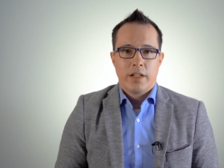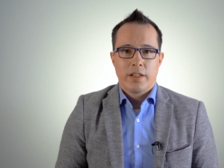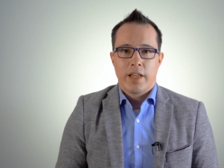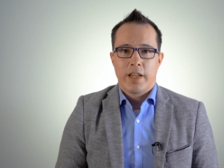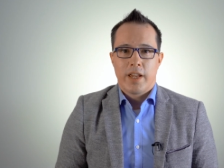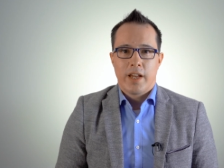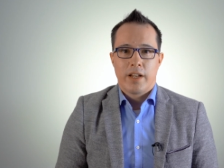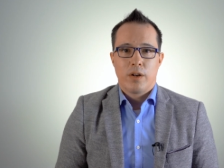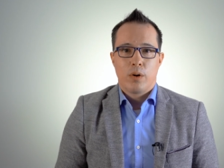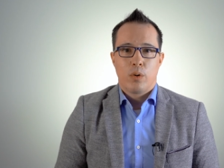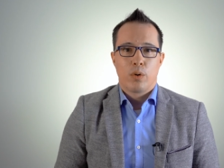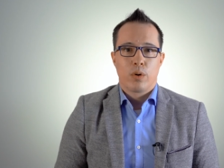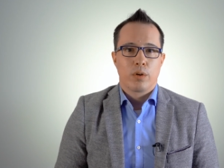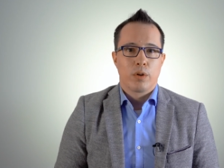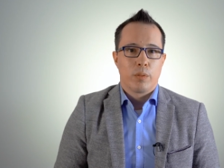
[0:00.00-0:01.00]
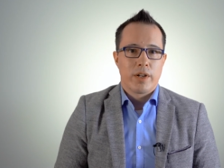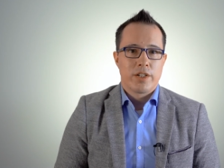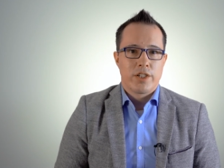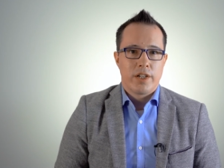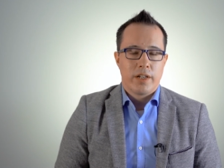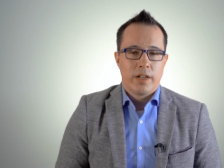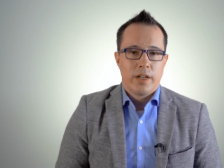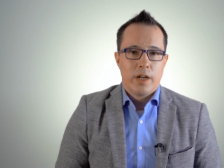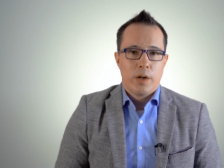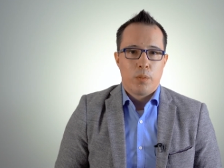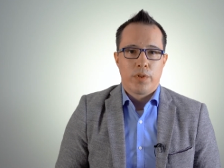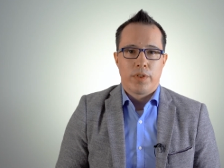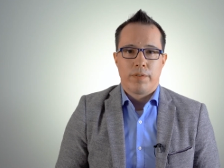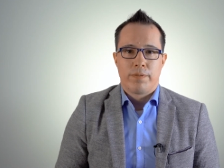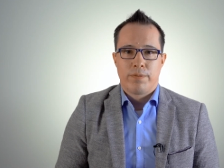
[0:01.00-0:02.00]
Lakehead or Laurentian,
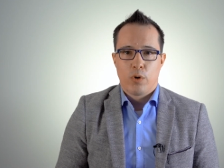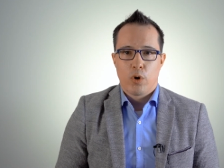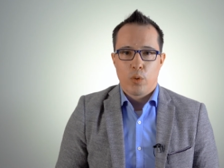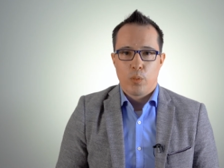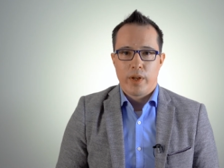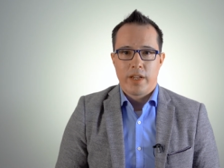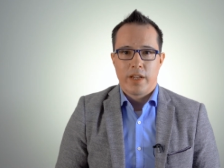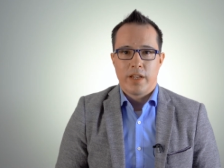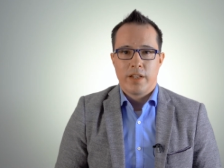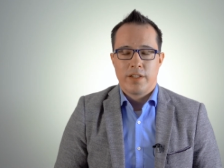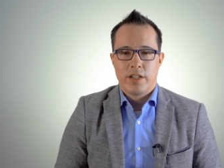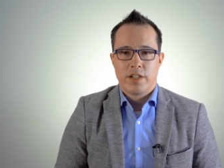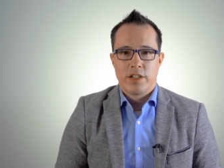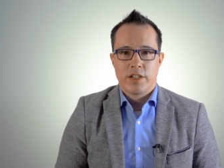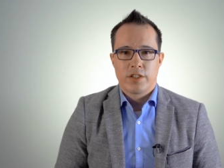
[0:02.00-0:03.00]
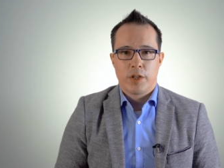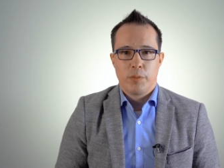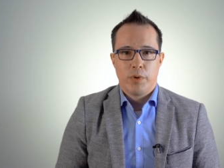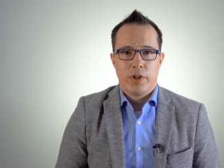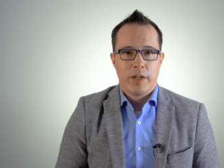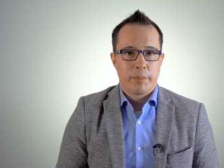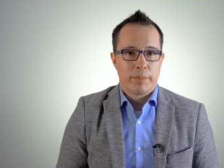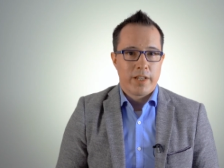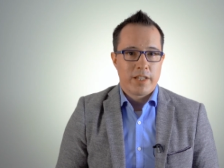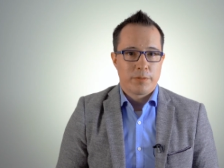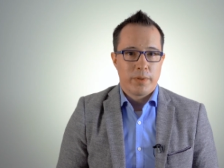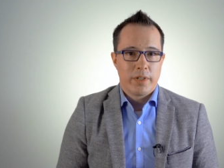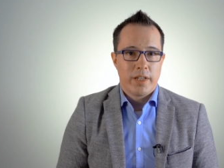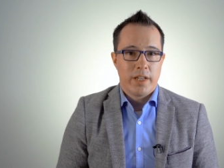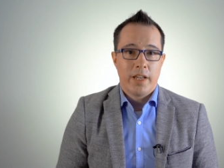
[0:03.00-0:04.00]
with a four-week Indigenous community
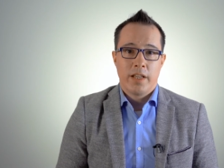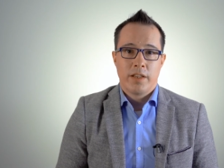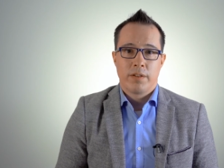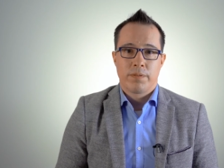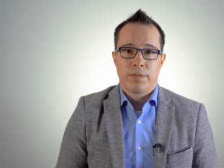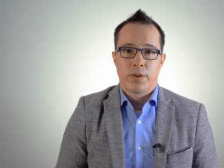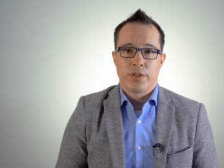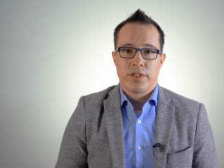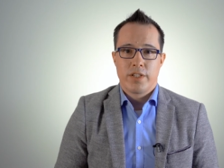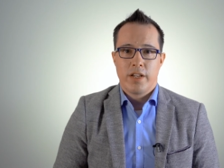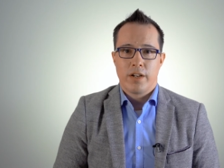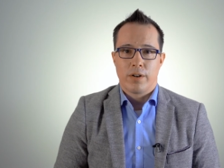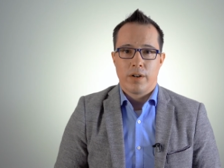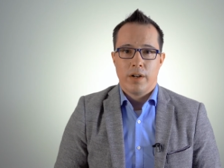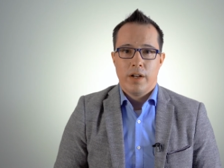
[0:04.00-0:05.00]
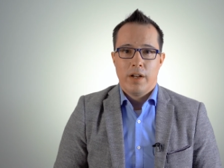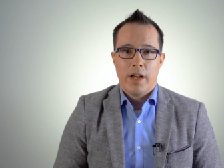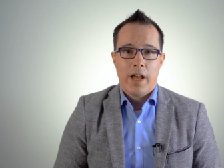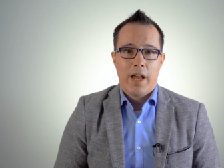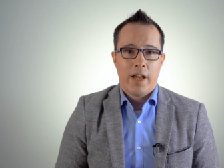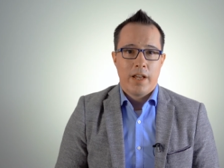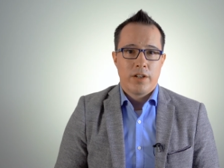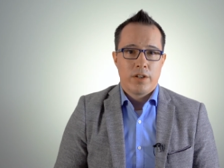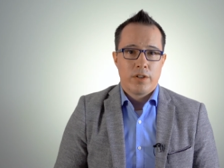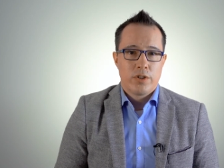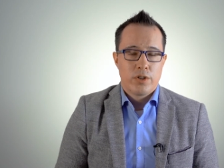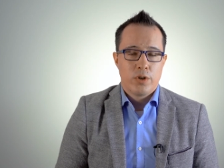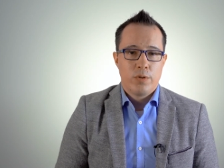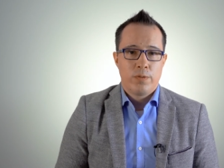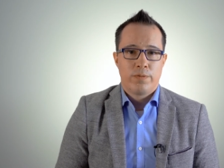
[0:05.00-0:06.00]
placement in the first year and
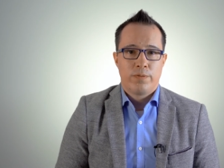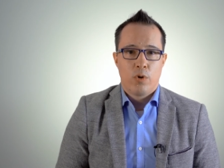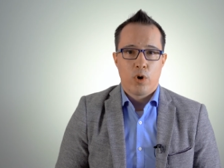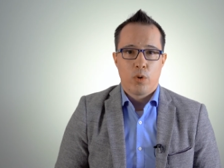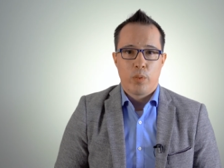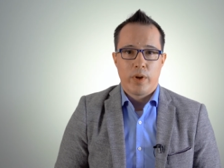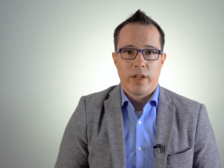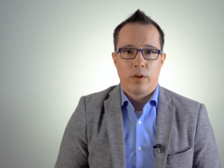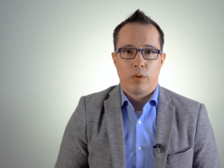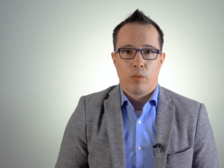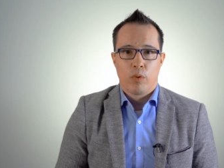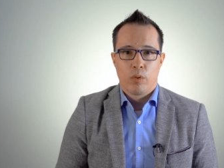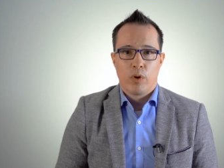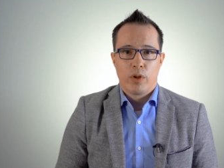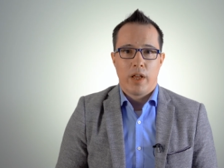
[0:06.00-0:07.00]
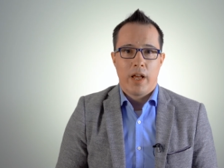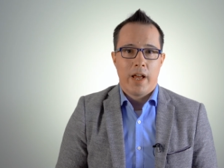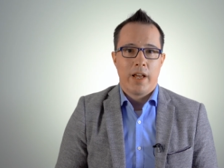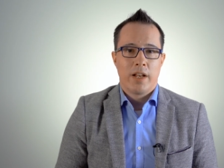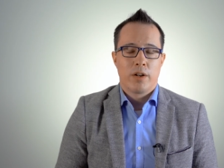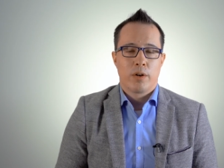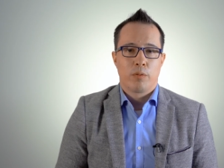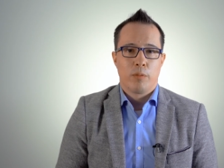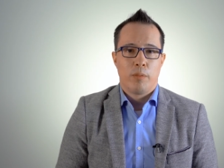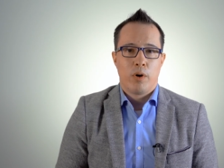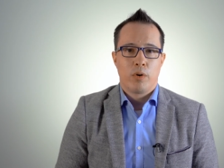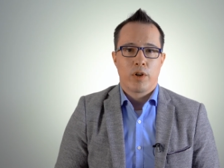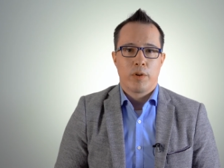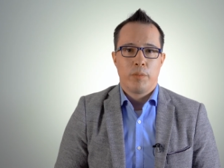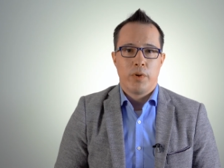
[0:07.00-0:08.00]
two four-week rural and
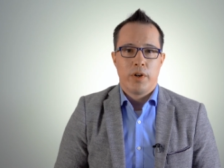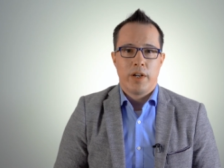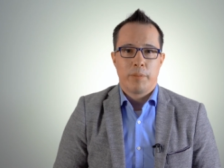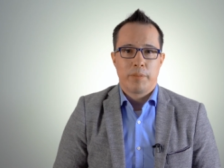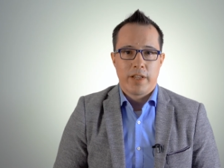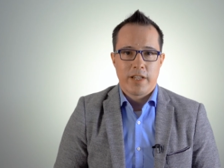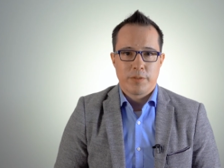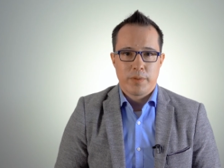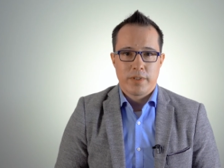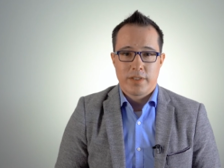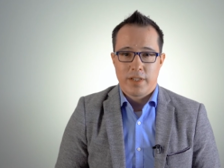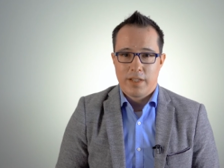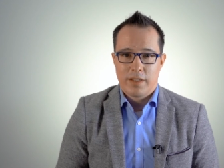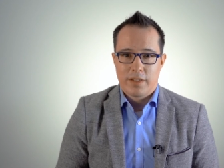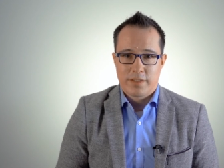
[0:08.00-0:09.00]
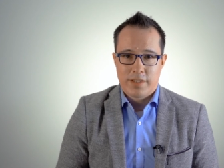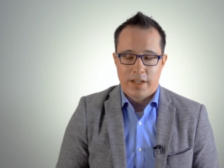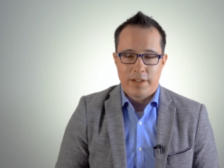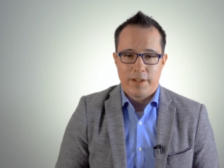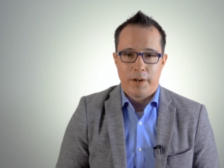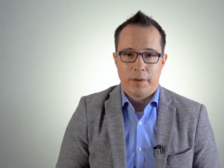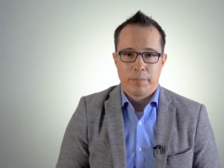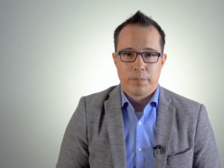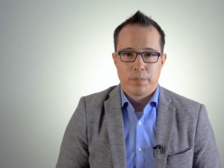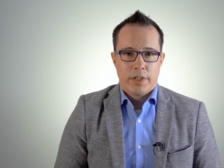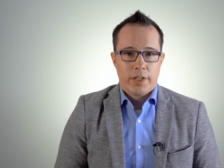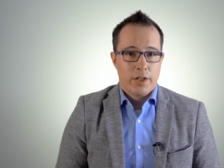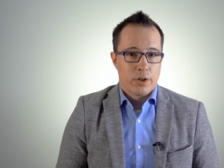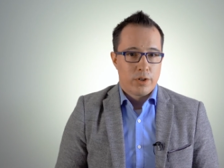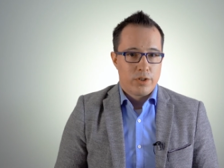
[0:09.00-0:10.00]
remote community placements in the second year.
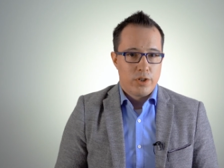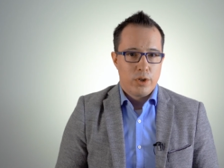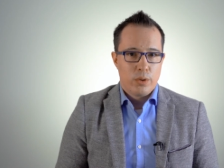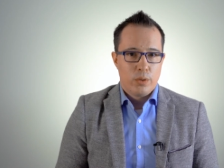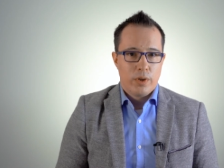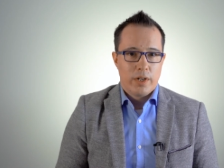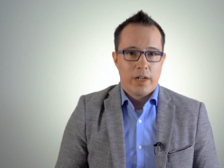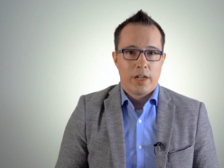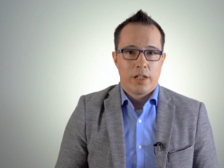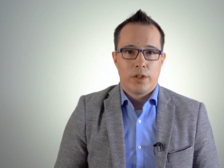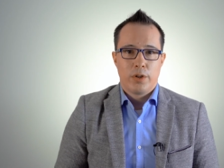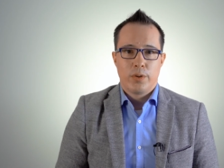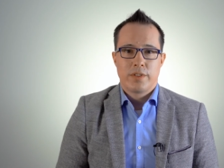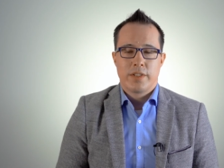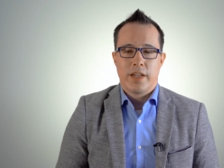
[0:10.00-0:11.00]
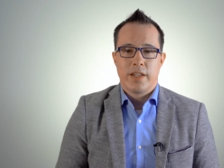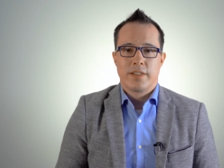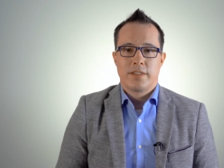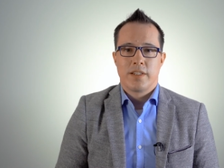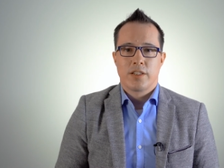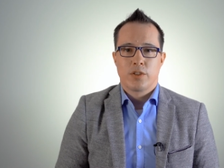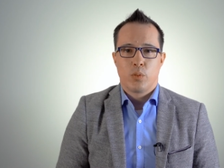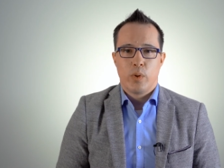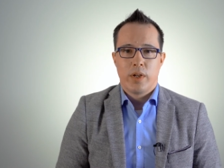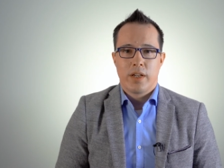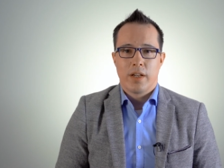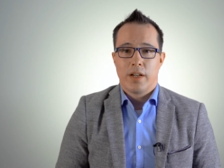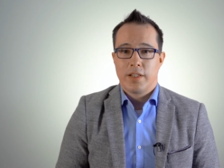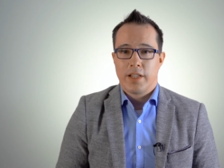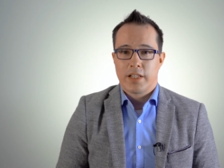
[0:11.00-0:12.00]
Year two includes a
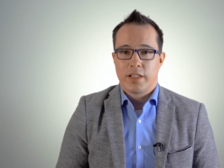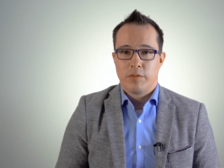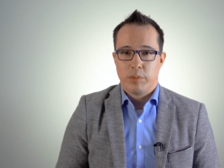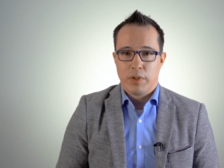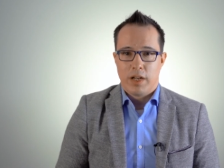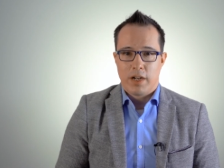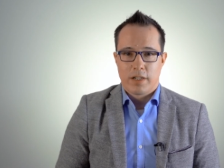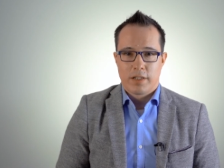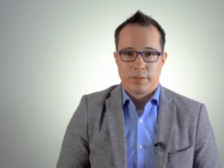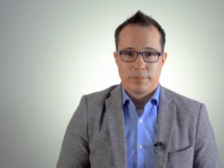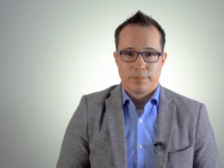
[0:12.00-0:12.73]
six-week elective block.